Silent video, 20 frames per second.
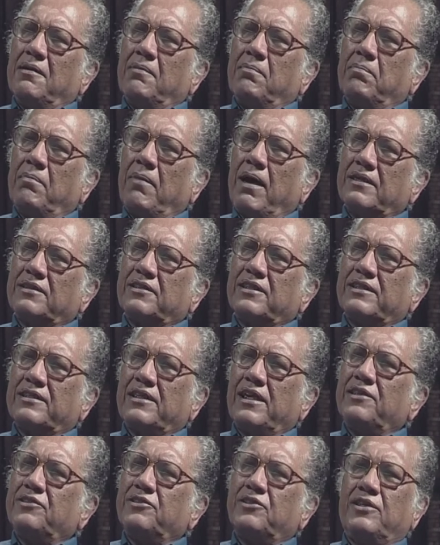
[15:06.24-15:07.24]
much
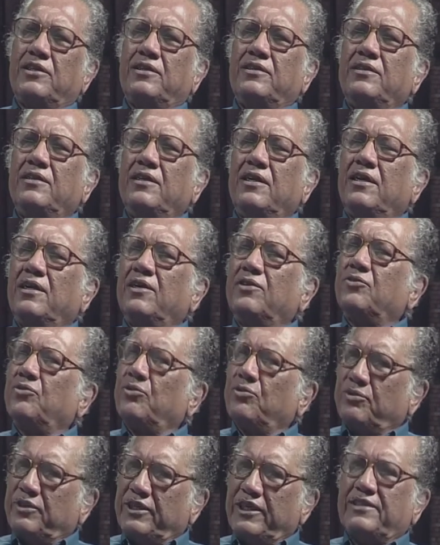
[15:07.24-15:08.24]
attention
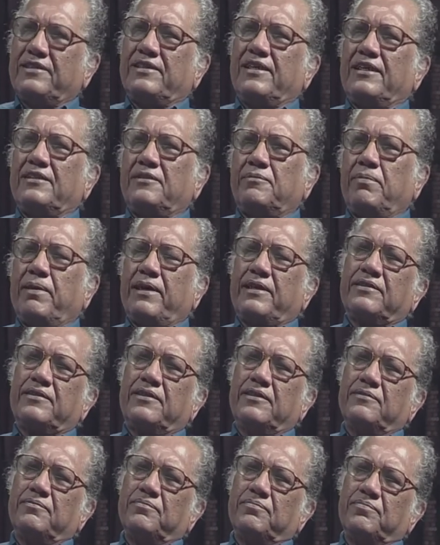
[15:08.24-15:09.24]
to this aspect,